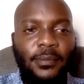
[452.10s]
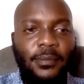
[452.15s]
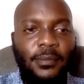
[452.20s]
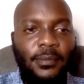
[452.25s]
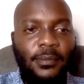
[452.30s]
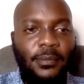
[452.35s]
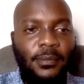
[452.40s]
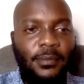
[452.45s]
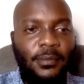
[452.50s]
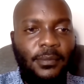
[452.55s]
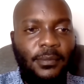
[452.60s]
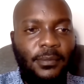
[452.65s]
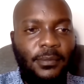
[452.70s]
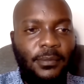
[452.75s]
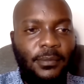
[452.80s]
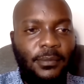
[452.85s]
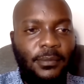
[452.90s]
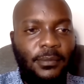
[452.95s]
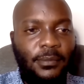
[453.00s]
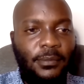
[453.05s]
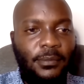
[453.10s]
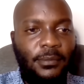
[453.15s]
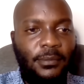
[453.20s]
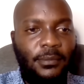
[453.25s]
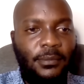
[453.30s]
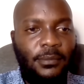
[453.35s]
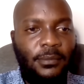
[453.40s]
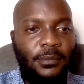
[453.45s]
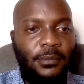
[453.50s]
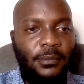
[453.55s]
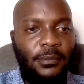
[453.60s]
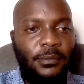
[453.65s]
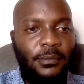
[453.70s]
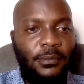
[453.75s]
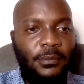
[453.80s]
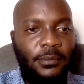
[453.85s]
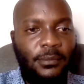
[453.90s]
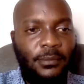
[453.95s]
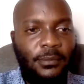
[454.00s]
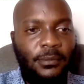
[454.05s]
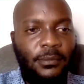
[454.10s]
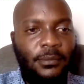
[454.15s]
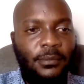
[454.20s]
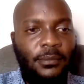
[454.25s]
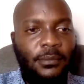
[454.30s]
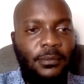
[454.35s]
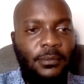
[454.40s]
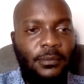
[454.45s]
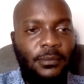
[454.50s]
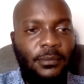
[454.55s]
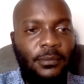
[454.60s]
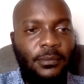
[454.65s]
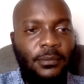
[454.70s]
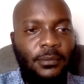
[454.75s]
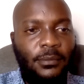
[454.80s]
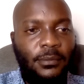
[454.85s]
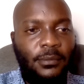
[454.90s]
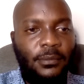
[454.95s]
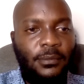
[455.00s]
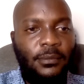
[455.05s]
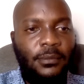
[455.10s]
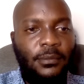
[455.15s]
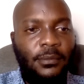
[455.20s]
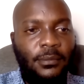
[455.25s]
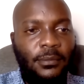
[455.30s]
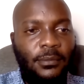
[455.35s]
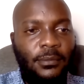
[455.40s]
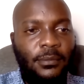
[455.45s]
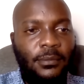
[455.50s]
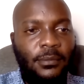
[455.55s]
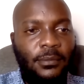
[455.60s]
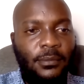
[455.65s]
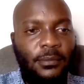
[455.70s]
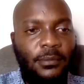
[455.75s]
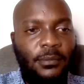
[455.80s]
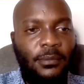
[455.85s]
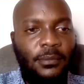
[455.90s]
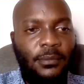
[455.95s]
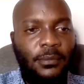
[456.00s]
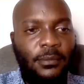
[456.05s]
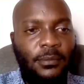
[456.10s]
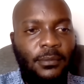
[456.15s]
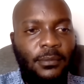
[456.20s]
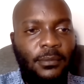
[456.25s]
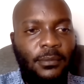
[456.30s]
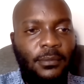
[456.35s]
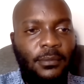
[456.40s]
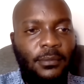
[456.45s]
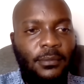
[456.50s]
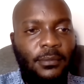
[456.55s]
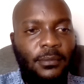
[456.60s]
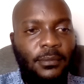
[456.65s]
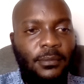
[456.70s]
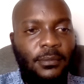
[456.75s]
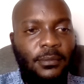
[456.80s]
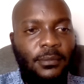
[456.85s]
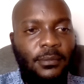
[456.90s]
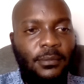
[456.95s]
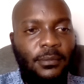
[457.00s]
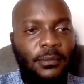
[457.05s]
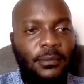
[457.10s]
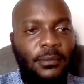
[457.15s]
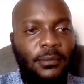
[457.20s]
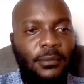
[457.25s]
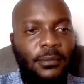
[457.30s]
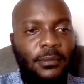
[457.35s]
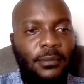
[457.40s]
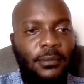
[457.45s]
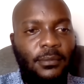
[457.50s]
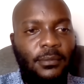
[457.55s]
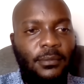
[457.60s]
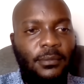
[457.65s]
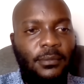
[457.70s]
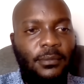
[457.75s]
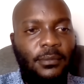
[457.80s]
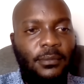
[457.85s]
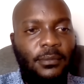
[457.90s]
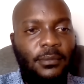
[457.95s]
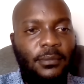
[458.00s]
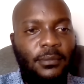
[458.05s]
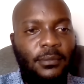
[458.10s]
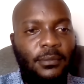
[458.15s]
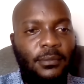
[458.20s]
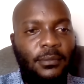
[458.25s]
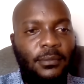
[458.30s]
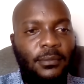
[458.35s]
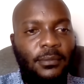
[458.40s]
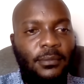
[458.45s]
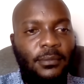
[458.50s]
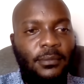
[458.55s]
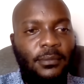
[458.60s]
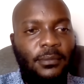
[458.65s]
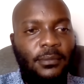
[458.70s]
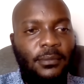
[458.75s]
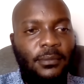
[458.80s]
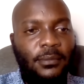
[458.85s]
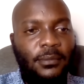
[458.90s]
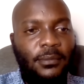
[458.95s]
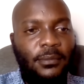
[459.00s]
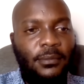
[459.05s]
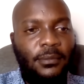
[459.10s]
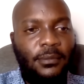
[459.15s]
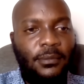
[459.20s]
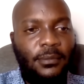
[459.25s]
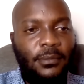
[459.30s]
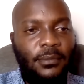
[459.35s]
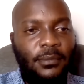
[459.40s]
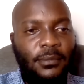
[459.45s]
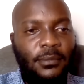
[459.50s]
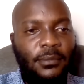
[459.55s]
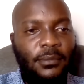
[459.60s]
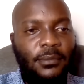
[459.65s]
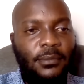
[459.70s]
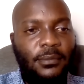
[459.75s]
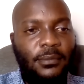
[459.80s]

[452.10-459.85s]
The person shown says nothing.